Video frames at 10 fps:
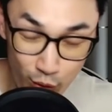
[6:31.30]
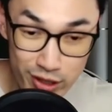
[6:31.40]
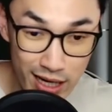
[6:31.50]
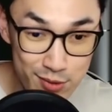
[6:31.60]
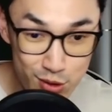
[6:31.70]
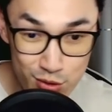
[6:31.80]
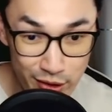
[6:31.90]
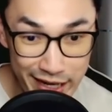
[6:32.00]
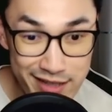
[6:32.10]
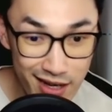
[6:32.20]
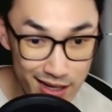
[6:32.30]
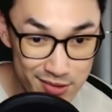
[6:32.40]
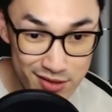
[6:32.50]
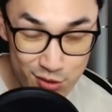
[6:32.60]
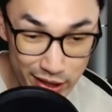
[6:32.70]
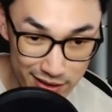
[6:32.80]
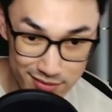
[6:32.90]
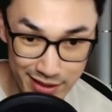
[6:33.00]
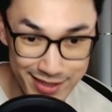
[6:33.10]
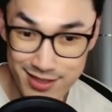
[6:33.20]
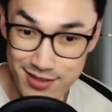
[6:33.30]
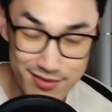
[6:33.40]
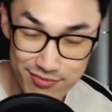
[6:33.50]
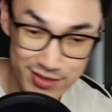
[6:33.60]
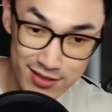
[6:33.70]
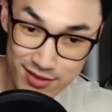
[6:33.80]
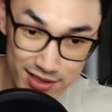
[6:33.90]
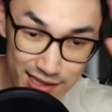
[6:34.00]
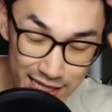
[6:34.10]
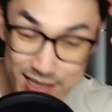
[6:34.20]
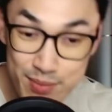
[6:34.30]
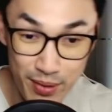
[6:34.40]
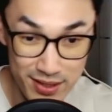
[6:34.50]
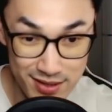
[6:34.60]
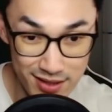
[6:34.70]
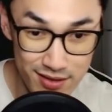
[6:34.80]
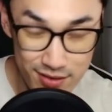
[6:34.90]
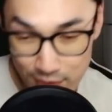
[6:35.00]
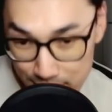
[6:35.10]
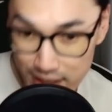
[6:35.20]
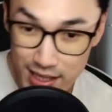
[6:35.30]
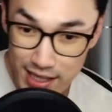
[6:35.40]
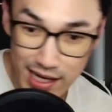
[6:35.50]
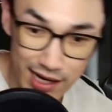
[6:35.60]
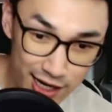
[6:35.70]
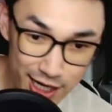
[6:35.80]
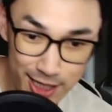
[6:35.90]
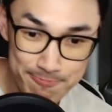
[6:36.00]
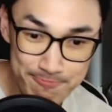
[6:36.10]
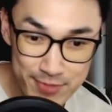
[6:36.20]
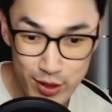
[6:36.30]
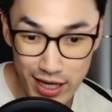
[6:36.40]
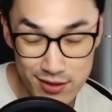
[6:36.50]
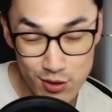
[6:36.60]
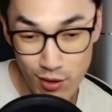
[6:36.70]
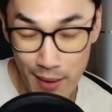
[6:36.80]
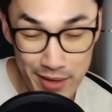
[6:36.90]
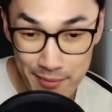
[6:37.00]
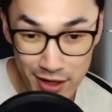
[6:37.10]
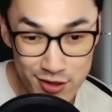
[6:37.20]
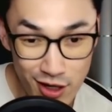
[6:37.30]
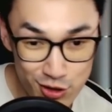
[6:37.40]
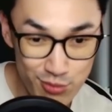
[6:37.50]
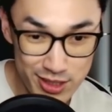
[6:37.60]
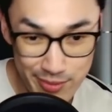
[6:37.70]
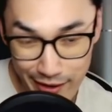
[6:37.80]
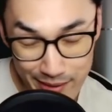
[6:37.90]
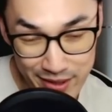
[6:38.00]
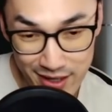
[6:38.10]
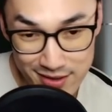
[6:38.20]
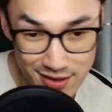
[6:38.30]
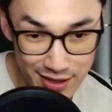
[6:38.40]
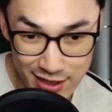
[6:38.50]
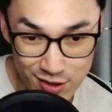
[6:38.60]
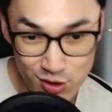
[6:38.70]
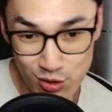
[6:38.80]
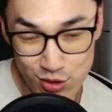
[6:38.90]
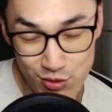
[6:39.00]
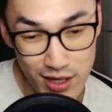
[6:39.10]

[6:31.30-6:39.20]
times 2, so 8 times straight, and it just busted, right? So yeah, so I mean, I'm not gonna talk too much about it because it's just so strong.